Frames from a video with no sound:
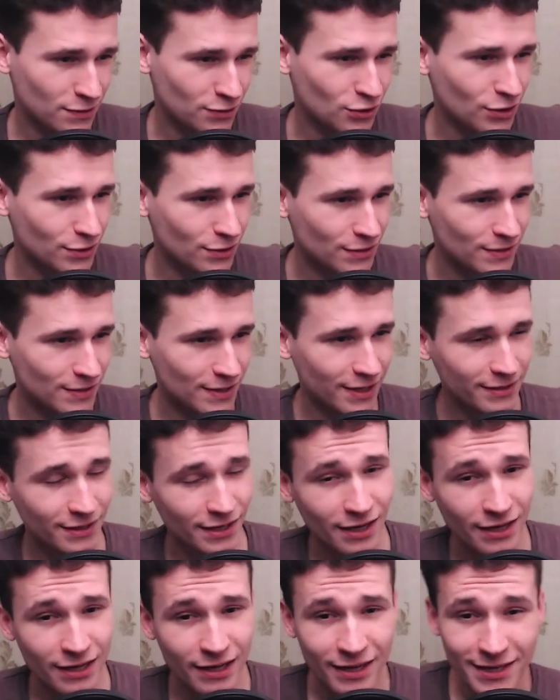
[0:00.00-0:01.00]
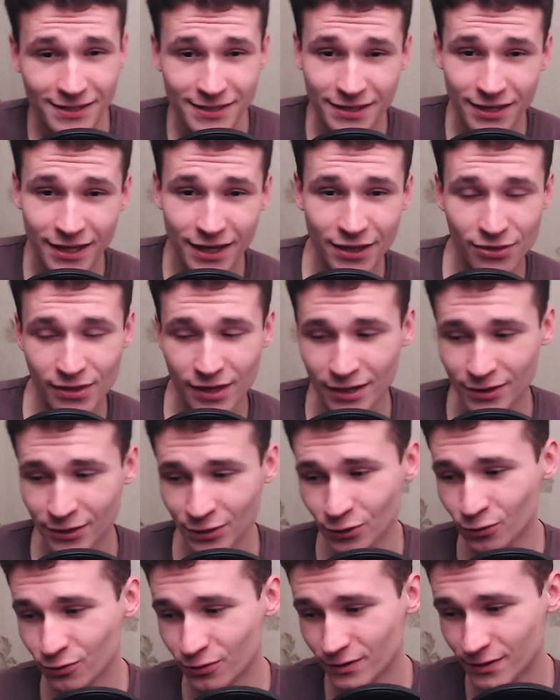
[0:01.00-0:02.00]
Jesus idealizing and then
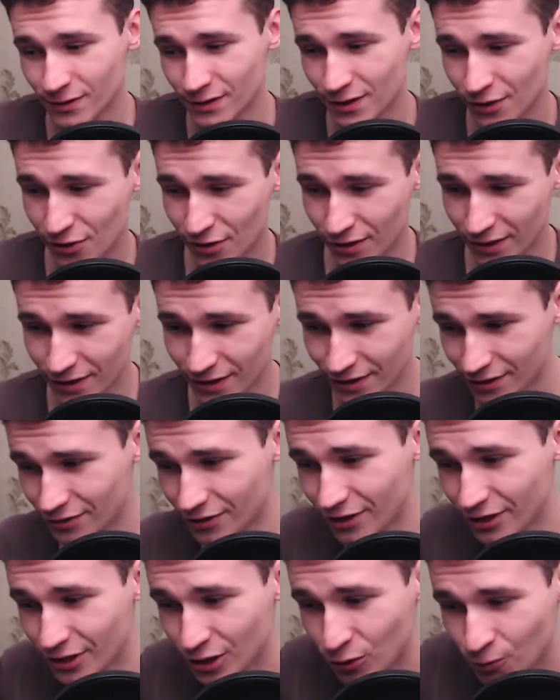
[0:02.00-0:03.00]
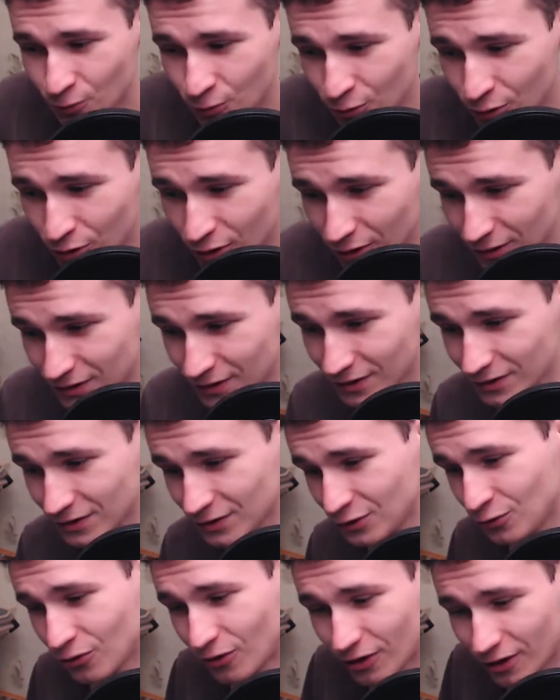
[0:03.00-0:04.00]
you see the real world and
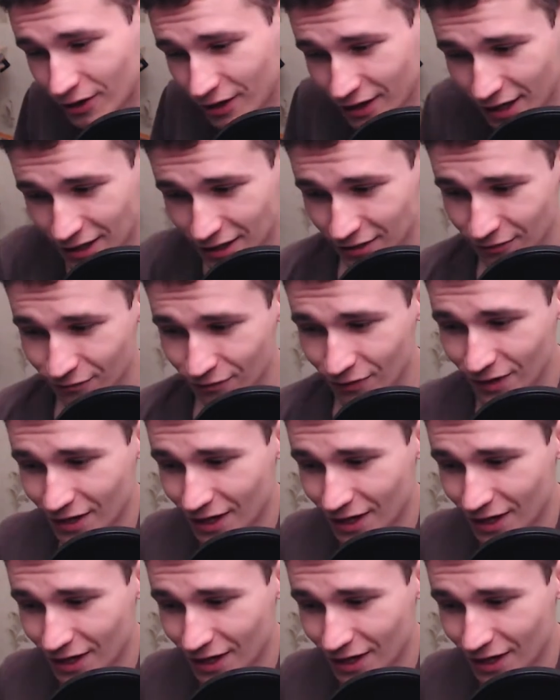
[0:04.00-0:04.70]
you are kind of